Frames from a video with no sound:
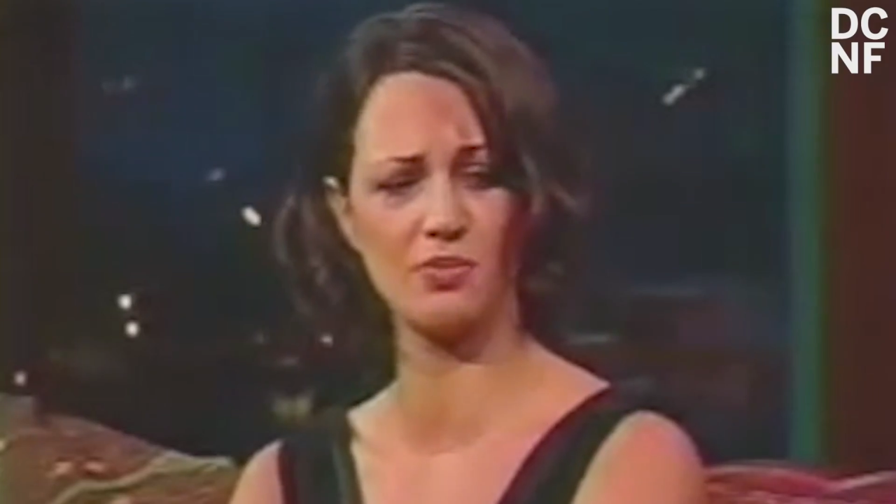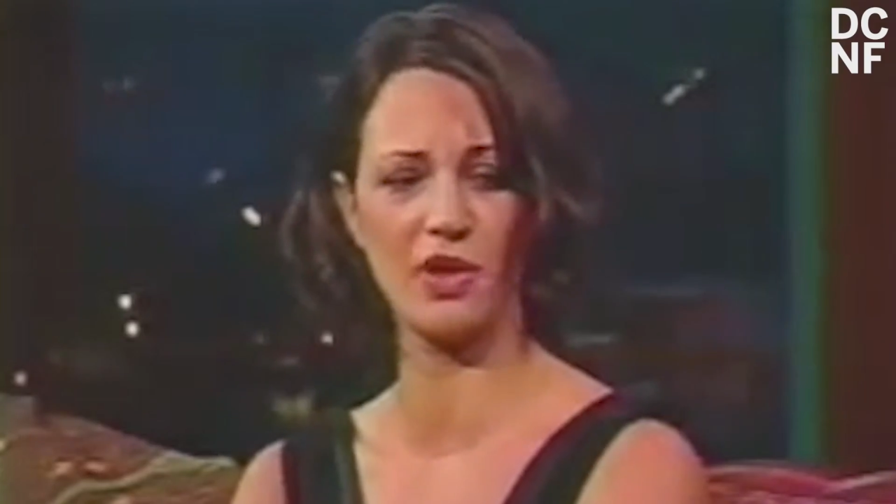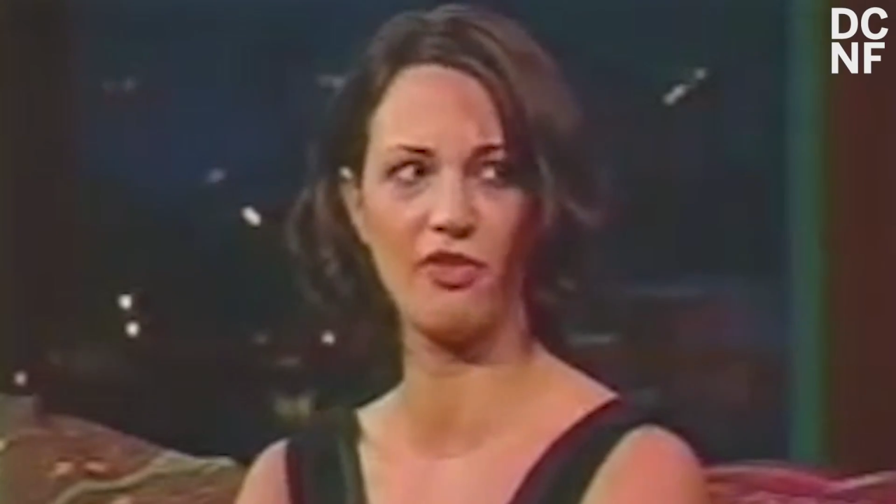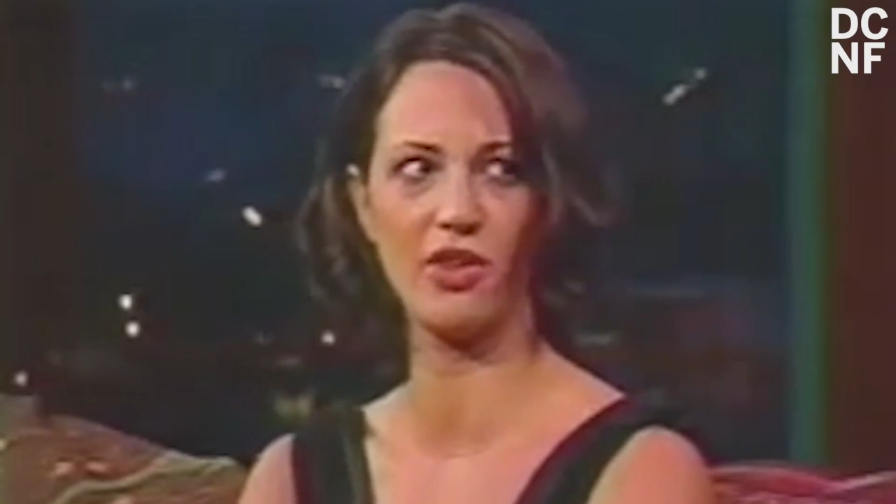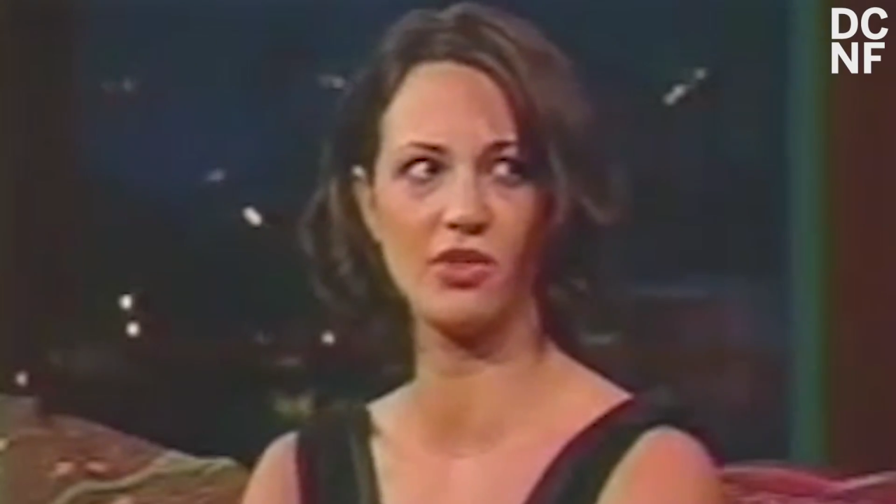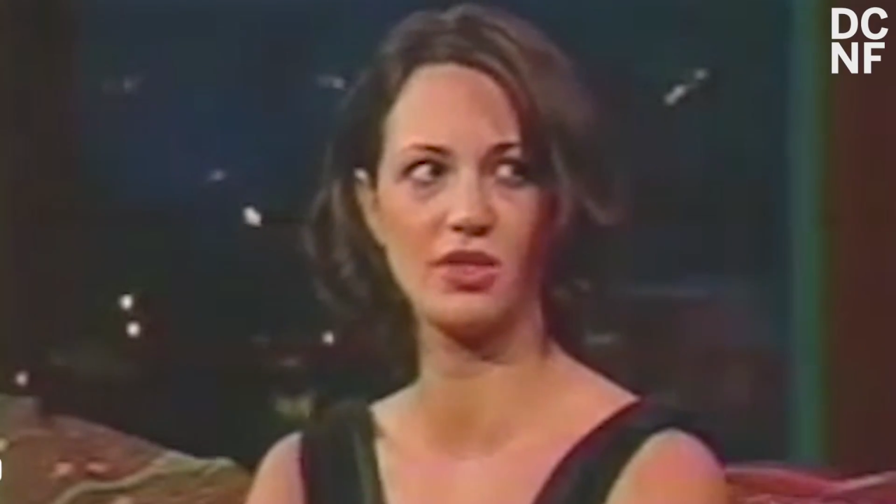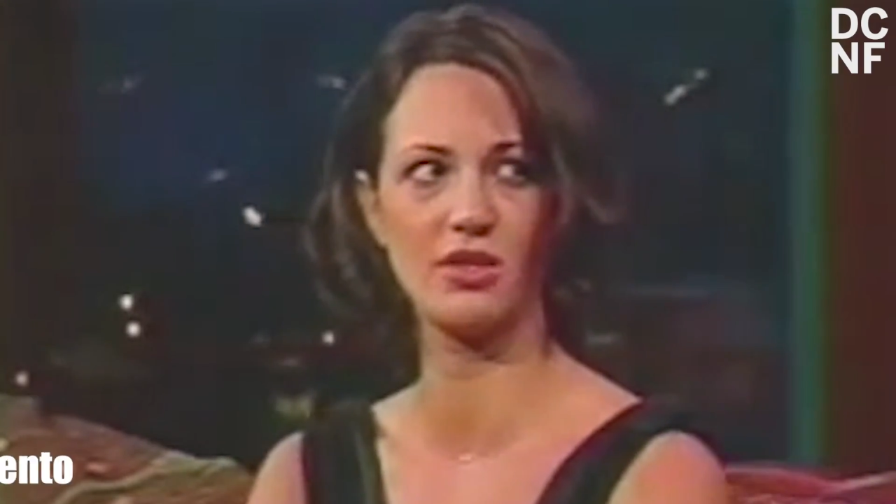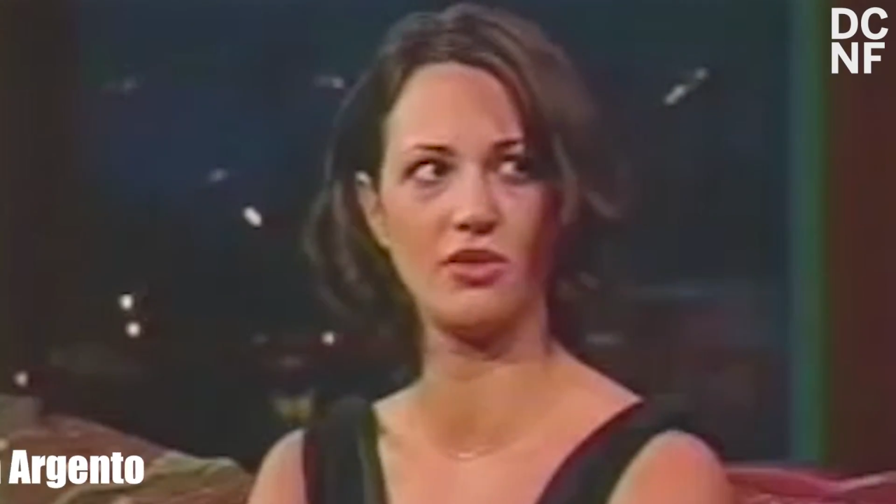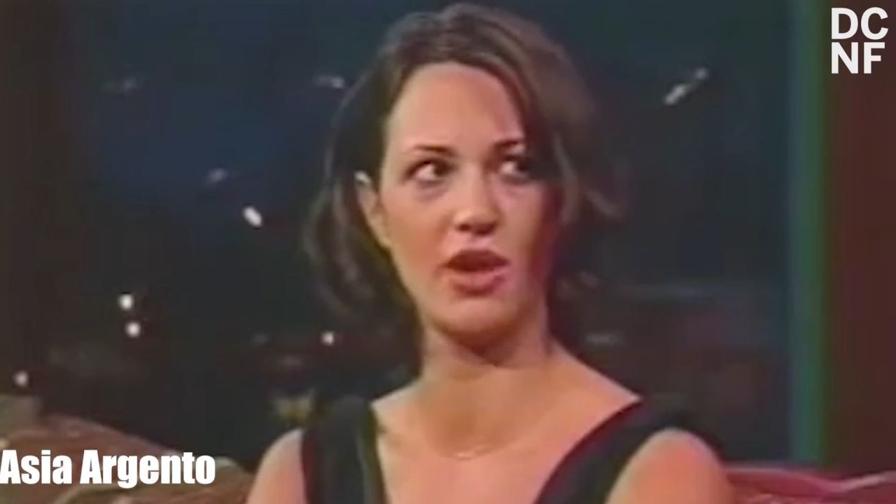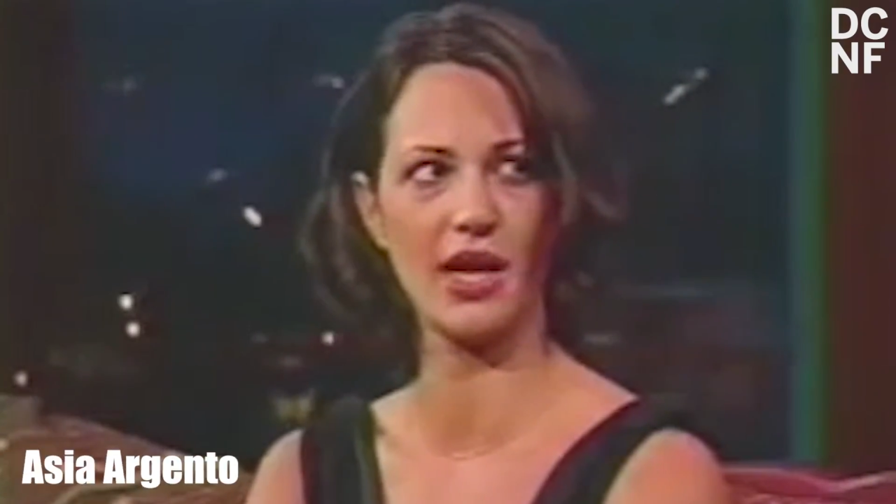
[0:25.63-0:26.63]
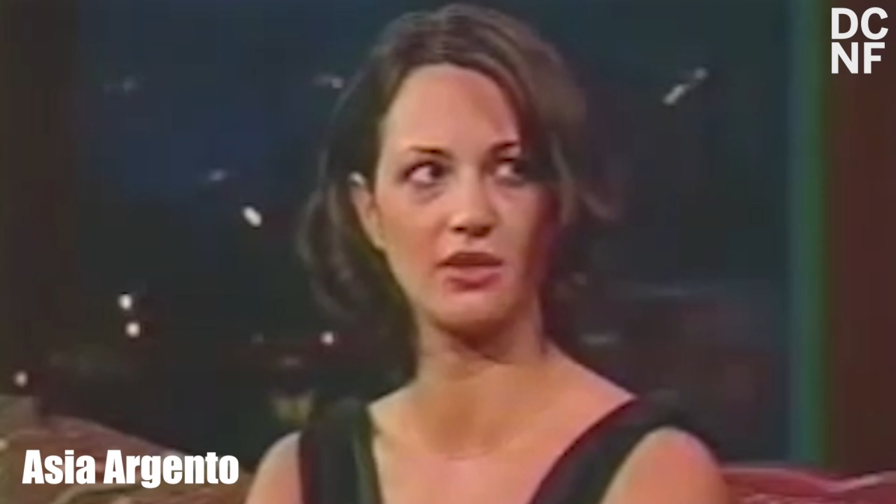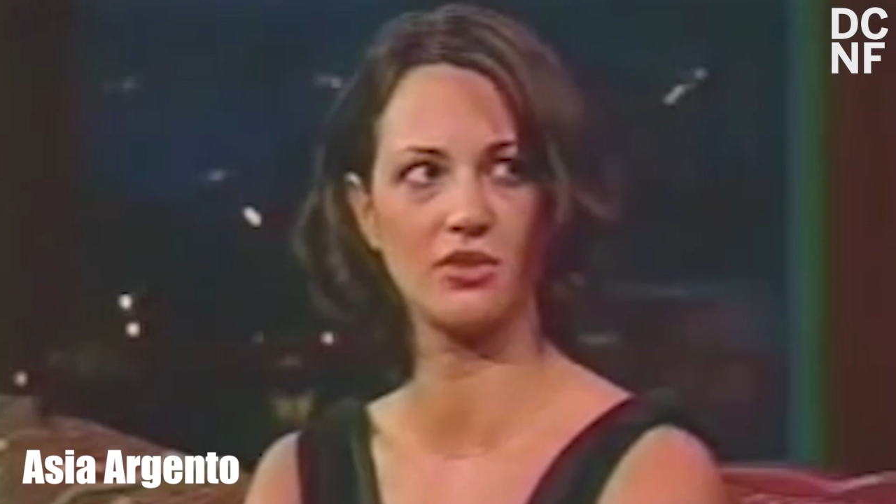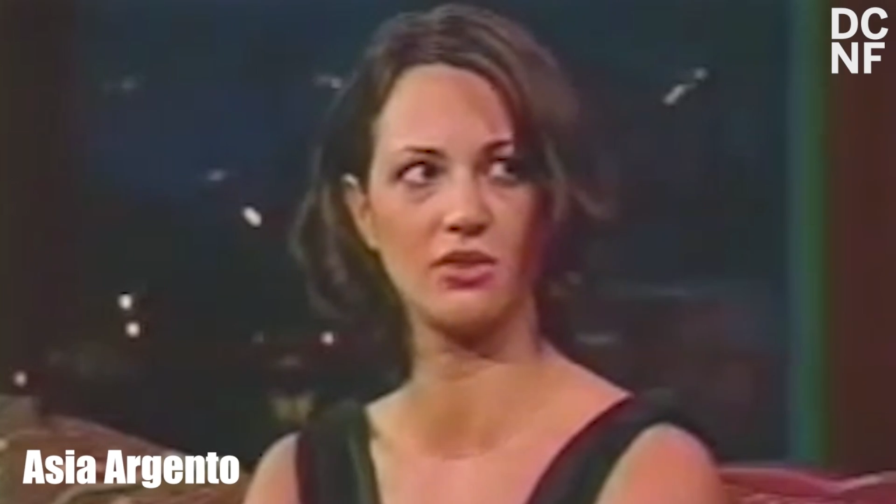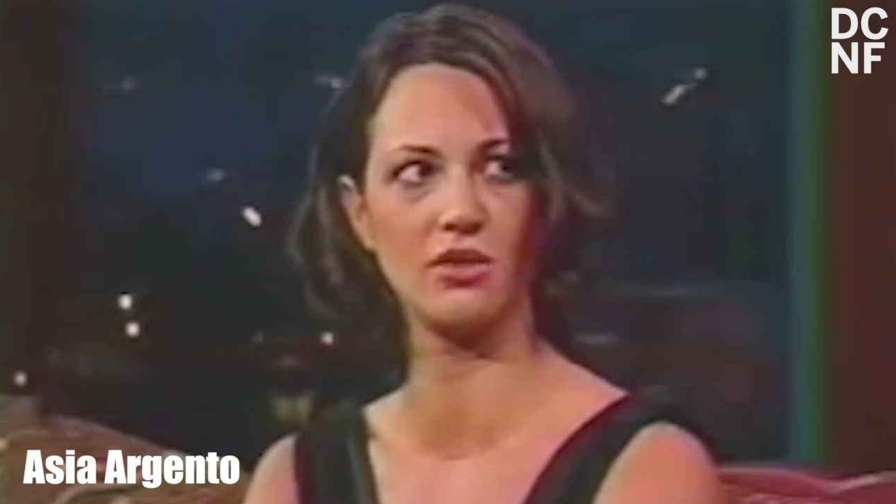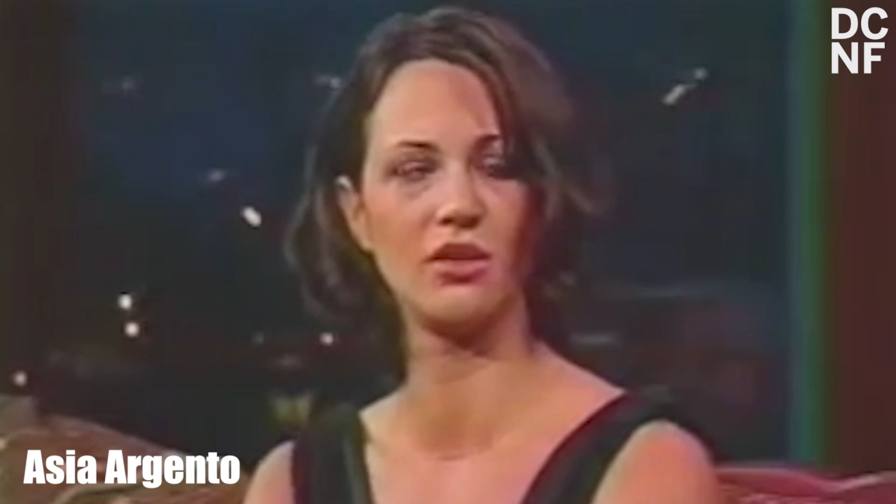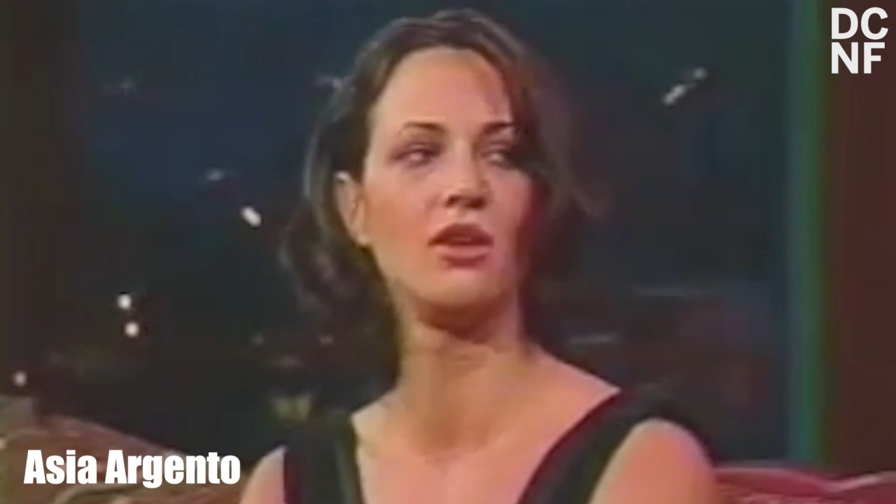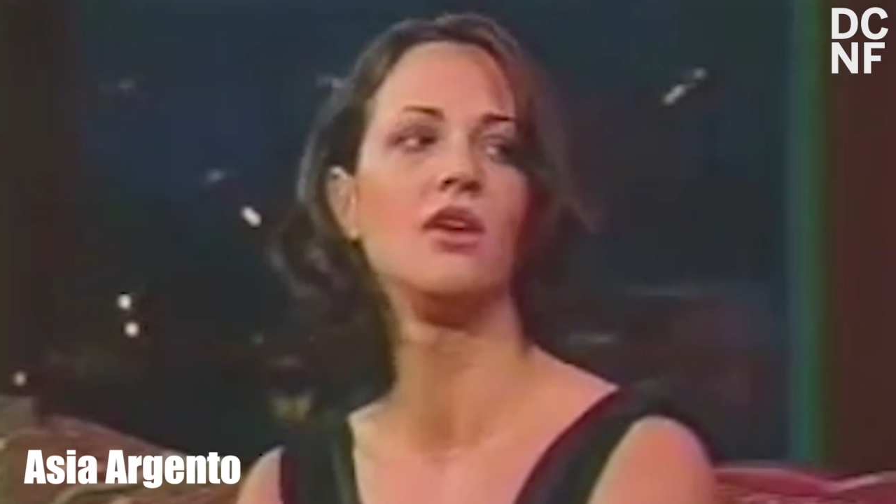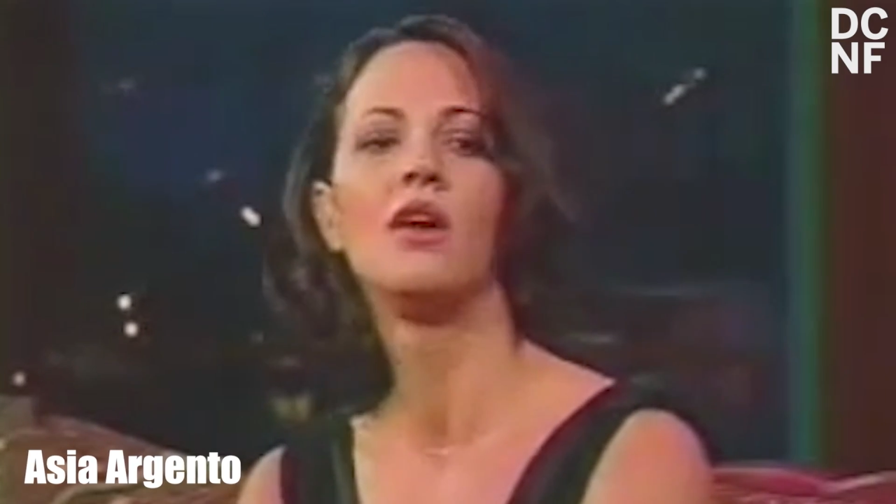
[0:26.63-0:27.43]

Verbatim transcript: Since my father's a director,